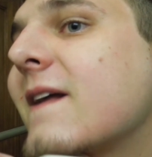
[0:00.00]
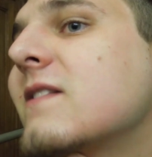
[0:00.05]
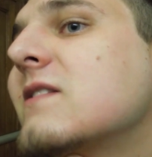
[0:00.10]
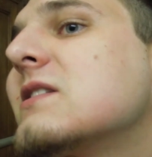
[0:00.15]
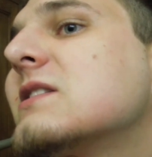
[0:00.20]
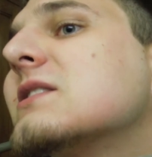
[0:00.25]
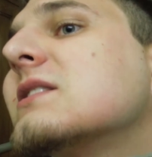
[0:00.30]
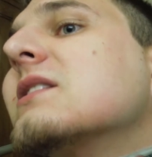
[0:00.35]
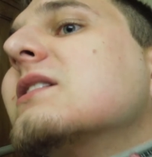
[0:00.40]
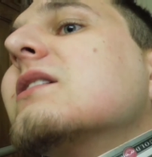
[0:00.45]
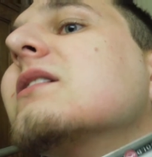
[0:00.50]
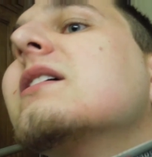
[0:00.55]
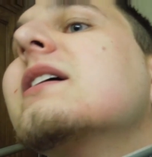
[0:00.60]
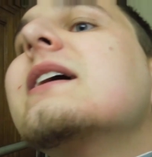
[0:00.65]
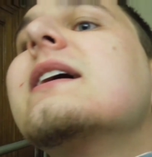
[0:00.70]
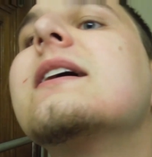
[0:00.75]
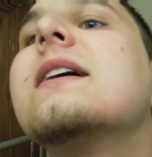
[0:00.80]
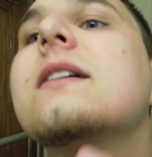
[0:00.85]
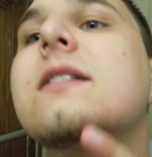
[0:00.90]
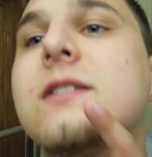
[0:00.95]
these little
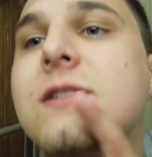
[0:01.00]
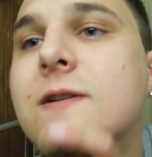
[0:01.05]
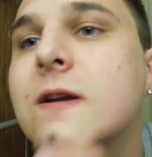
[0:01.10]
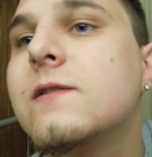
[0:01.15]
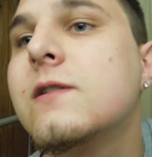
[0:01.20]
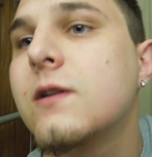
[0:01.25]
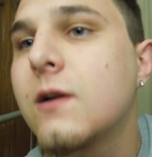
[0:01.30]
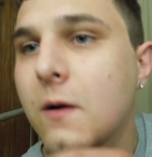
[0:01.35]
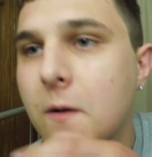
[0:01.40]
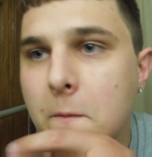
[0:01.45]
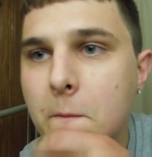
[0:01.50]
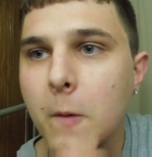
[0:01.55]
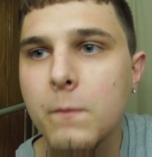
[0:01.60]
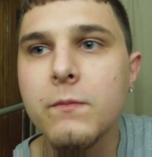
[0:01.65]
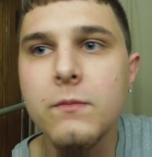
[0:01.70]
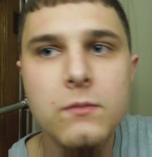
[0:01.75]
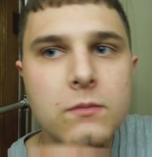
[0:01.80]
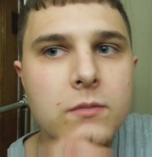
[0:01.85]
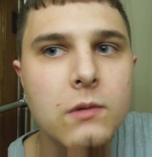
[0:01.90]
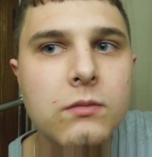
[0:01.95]
hairs
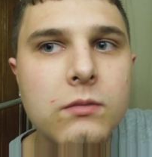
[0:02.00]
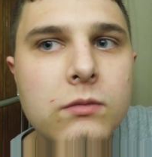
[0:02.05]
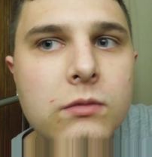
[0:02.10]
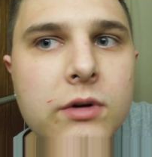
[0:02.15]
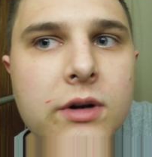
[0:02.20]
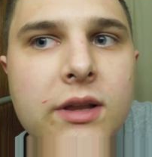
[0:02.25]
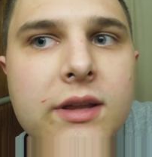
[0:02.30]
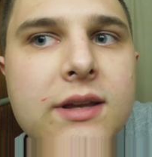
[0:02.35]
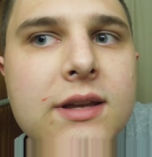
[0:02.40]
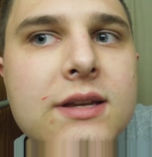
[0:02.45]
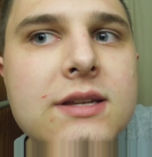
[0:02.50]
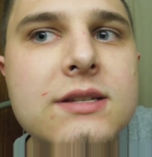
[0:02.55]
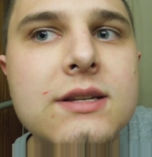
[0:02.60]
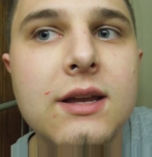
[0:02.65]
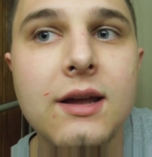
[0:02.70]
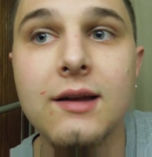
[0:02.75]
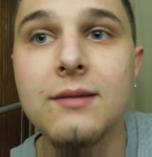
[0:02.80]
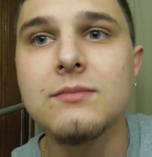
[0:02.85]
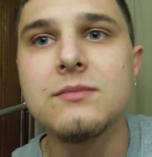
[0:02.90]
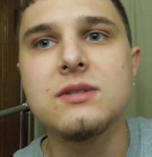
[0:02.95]
really
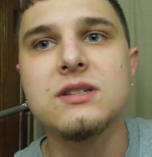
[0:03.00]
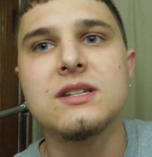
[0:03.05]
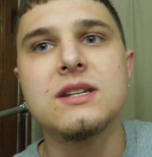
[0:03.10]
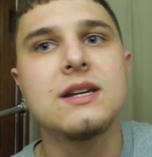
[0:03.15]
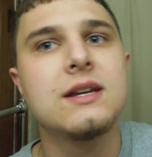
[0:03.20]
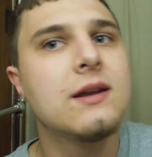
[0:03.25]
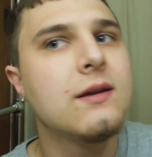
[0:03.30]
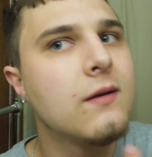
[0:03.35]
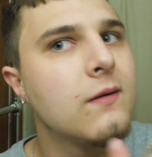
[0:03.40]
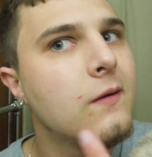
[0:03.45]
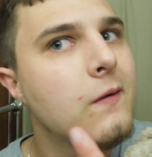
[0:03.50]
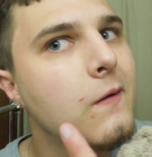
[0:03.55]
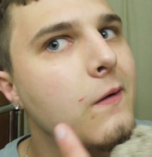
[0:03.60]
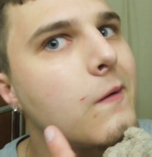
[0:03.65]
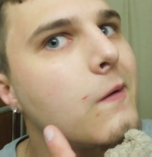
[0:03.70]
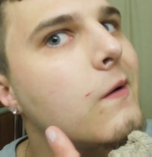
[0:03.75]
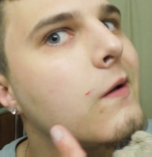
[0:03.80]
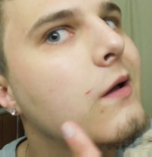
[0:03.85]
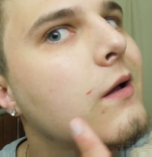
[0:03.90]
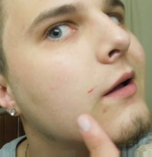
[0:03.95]
easy. Oh, see?
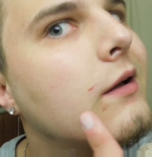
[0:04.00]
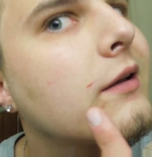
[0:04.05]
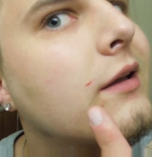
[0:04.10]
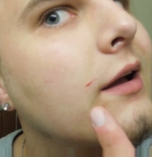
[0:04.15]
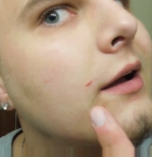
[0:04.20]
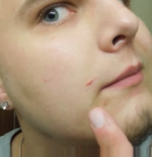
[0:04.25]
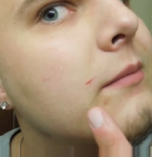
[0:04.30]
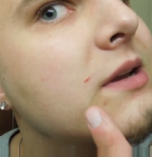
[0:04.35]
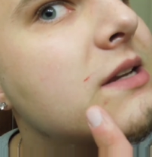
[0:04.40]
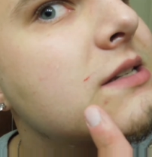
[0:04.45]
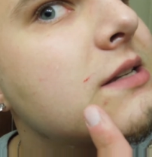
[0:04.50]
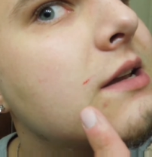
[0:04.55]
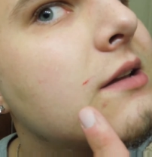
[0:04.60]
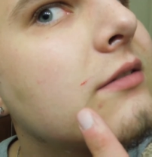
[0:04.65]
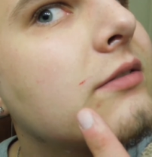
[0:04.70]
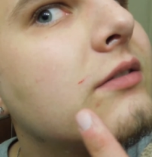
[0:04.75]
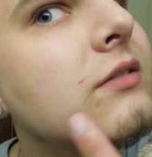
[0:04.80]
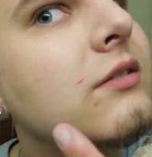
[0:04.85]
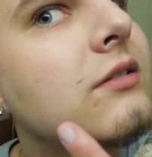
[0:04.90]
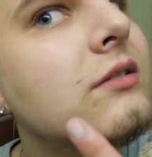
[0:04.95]
Caught
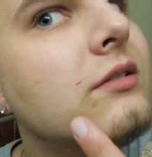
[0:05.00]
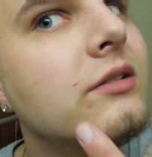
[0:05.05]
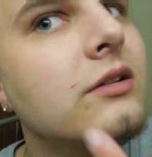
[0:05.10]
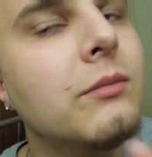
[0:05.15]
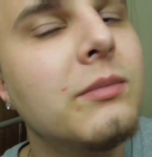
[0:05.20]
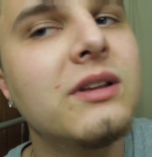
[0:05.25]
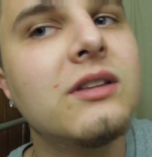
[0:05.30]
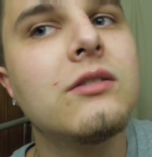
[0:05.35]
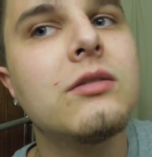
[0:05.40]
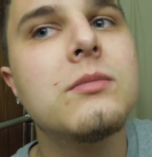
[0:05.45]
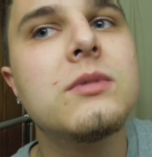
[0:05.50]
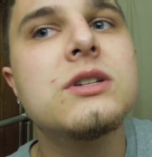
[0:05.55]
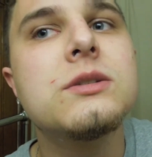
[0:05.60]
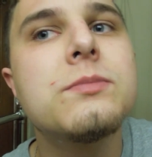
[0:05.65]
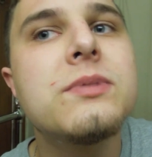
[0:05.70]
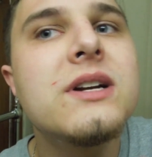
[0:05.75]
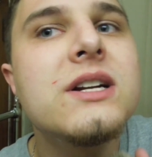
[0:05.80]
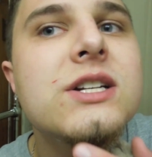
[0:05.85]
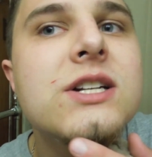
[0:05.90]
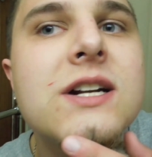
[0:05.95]
myself. A little bit too
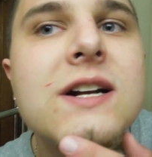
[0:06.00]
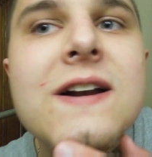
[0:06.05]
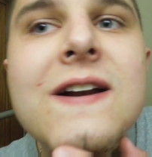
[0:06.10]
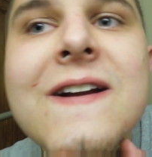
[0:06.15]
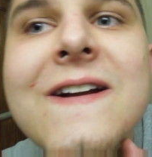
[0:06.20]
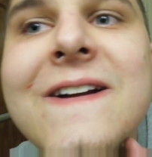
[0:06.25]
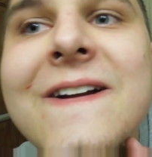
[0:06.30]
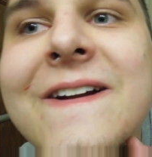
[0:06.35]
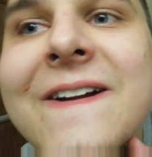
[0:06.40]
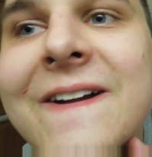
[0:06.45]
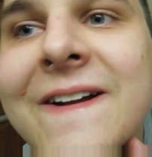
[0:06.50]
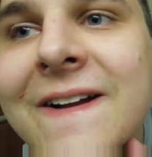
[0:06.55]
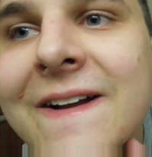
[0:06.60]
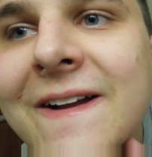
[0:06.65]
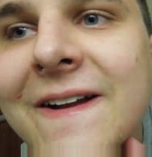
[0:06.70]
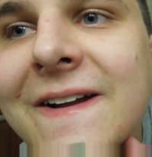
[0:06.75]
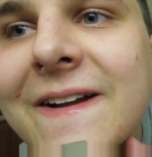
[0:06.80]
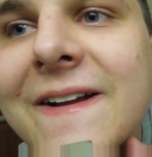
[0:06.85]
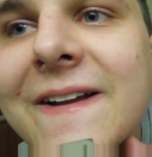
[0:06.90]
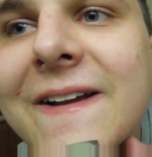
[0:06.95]
much pressure.
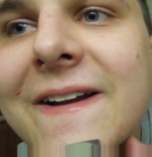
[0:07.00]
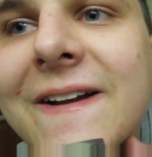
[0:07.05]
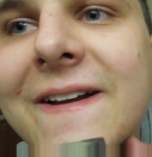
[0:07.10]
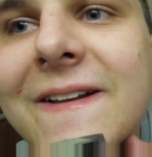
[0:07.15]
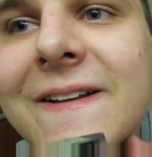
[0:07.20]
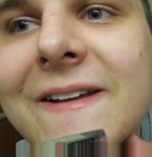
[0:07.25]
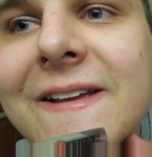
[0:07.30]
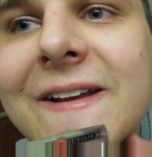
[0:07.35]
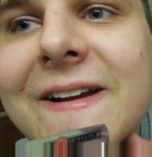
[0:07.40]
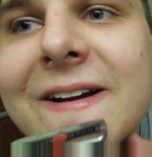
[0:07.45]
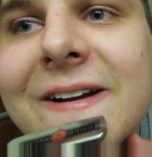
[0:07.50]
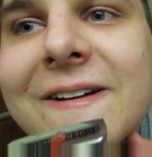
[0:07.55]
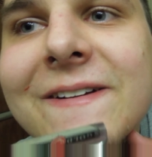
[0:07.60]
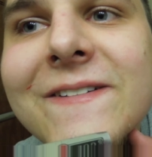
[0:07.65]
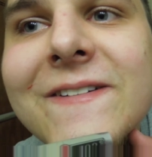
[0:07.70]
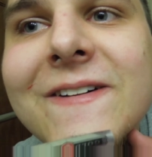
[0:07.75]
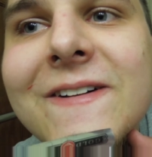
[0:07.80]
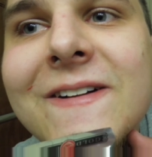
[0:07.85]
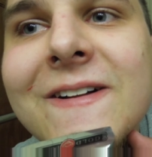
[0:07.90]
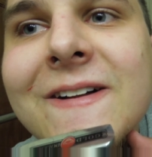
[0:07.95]
Gotta be
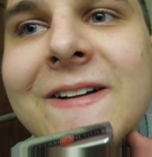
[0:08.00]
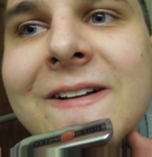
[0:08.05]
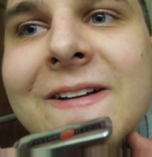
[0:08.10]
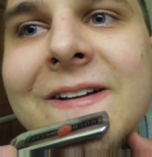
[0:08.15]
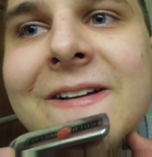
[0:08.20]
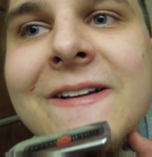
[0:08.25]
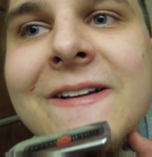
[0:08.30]
careful.